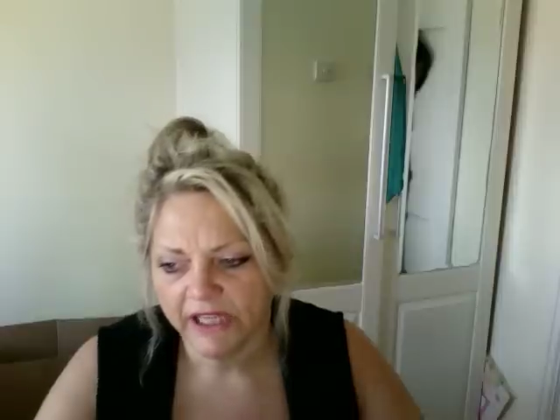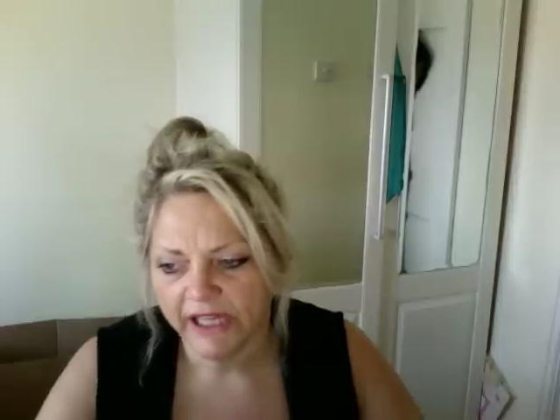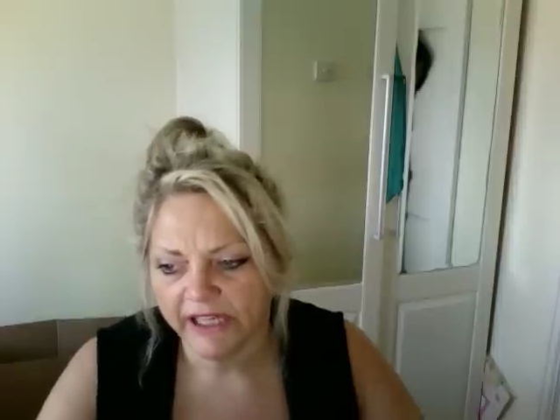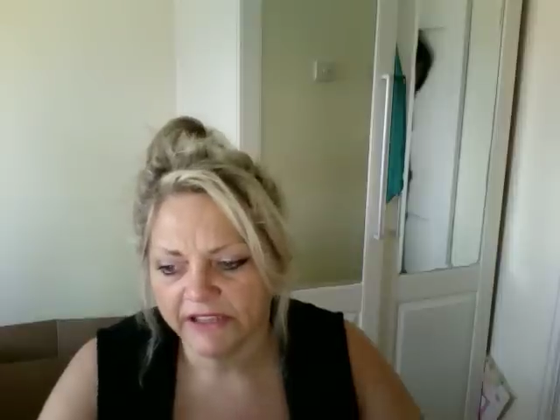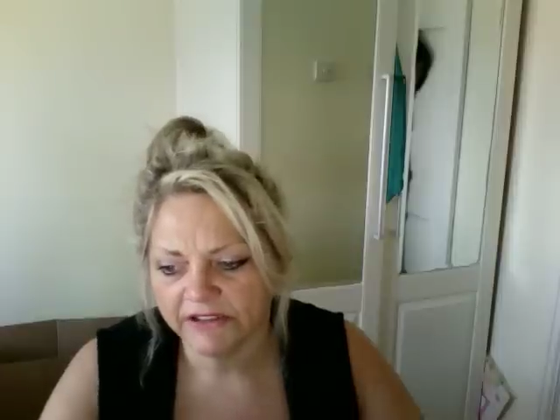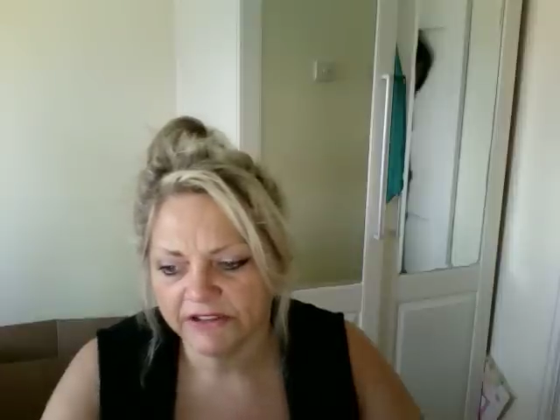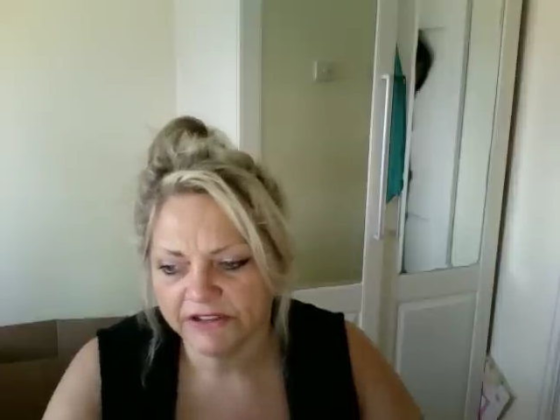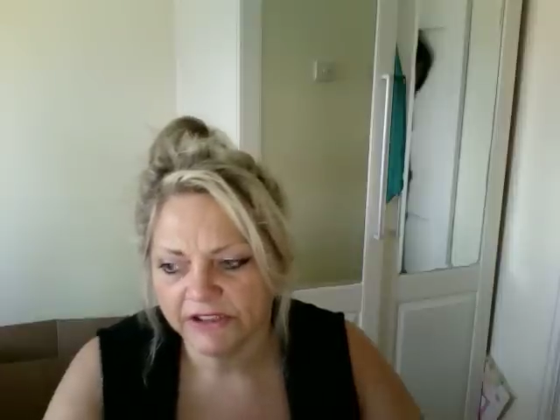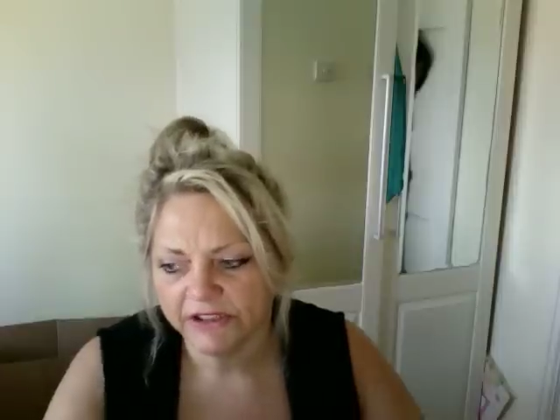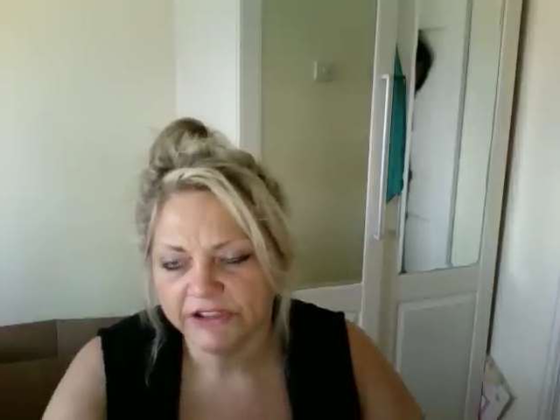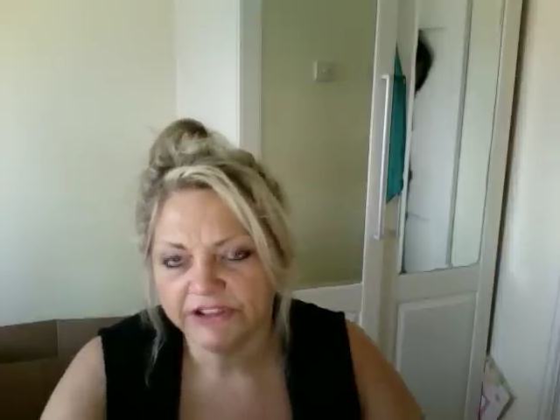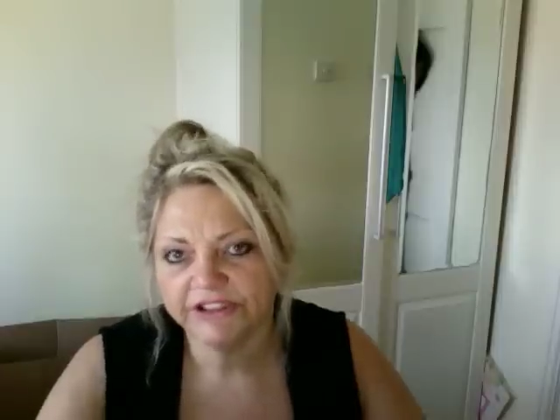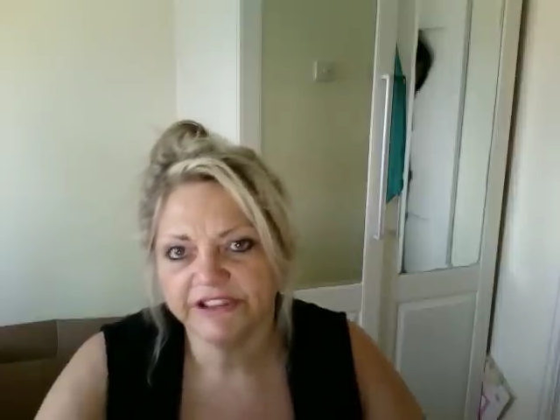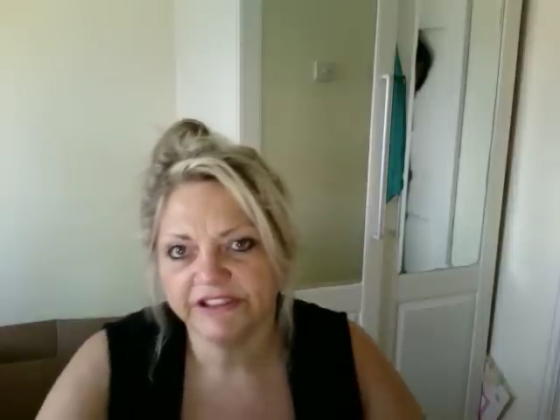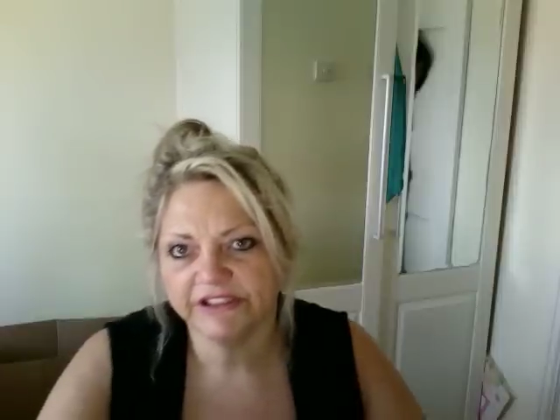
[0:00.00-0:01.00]
and
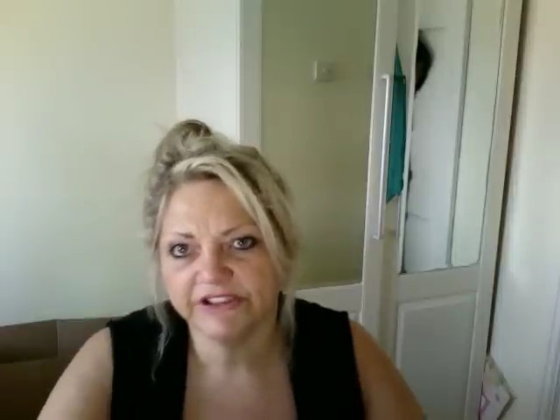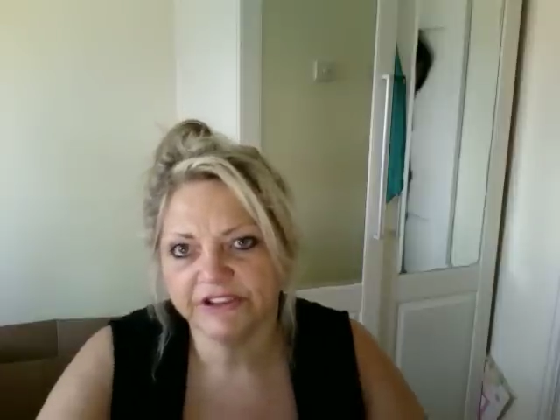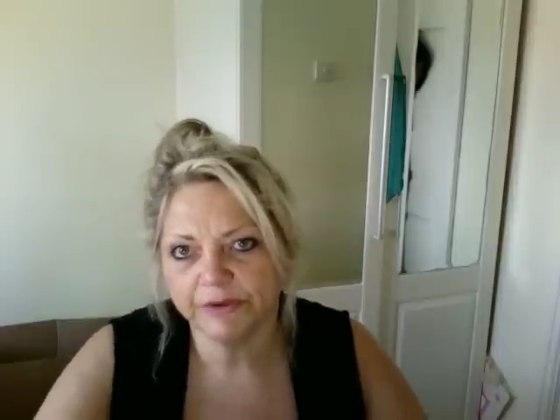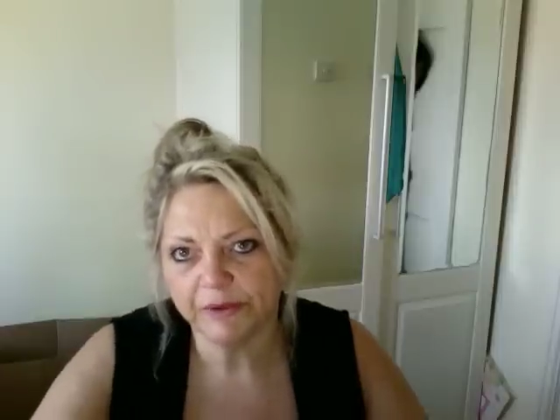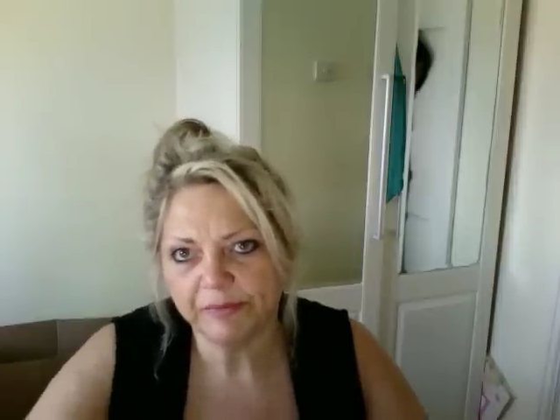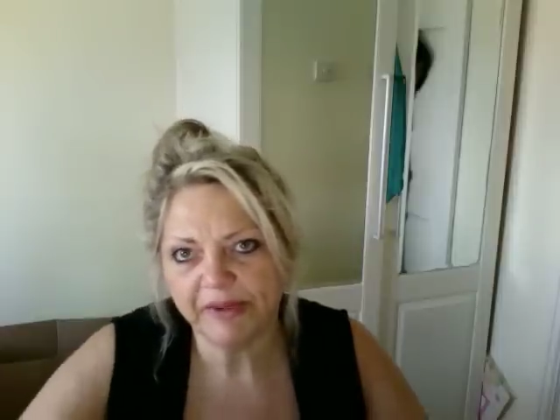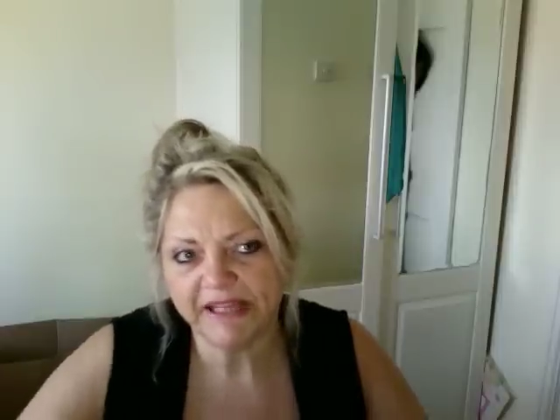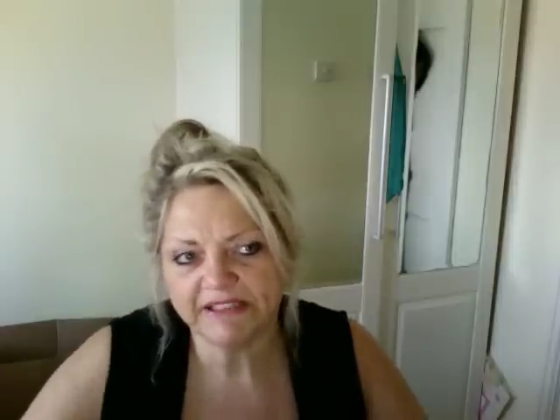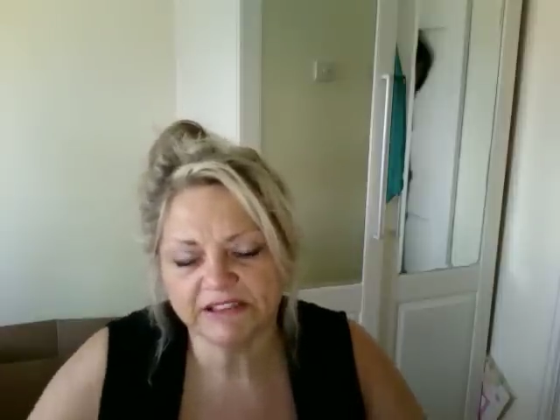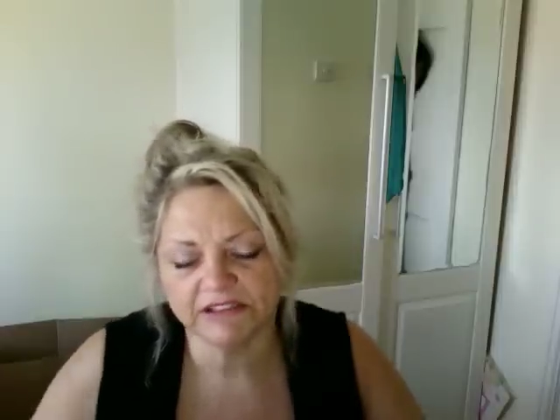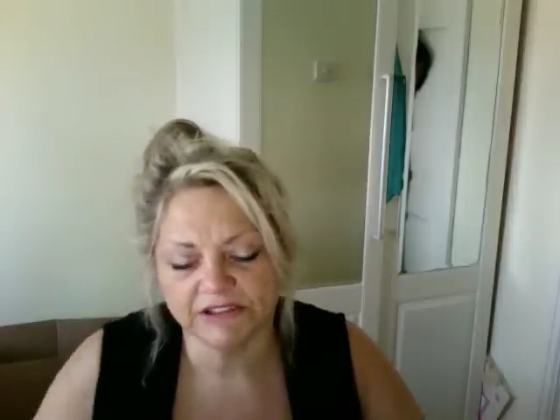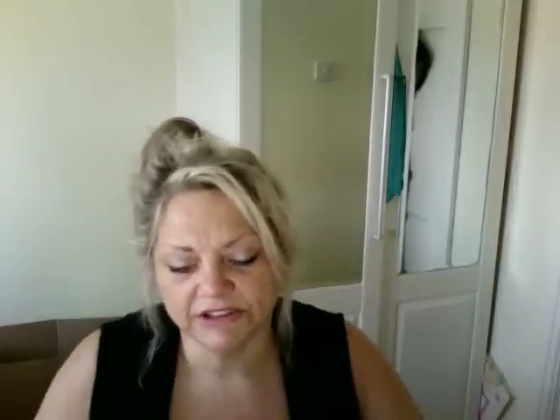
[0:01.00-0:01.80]
she did do her best,